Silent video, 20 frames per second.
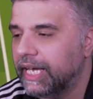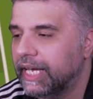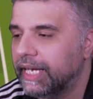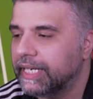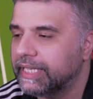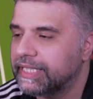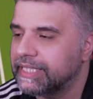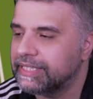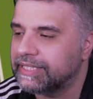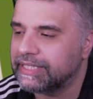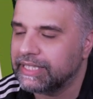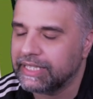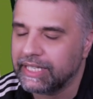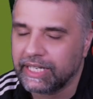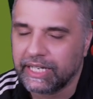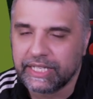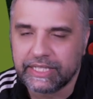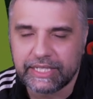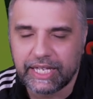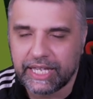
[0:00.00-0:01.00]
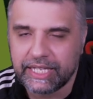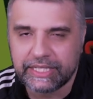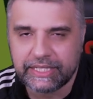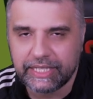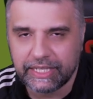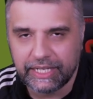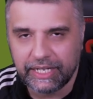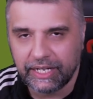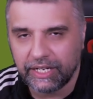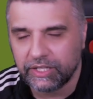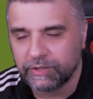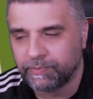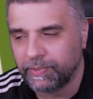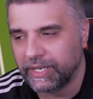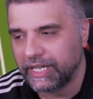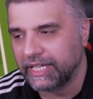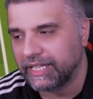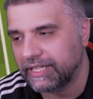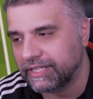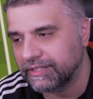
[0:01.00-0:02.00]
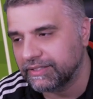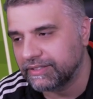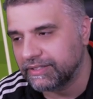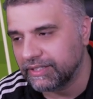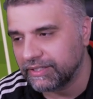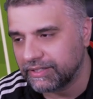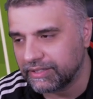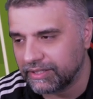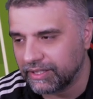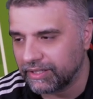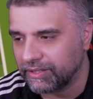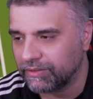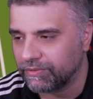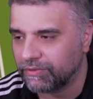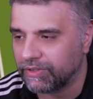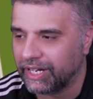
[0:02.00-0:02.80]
Because Danilo's been inconsistent.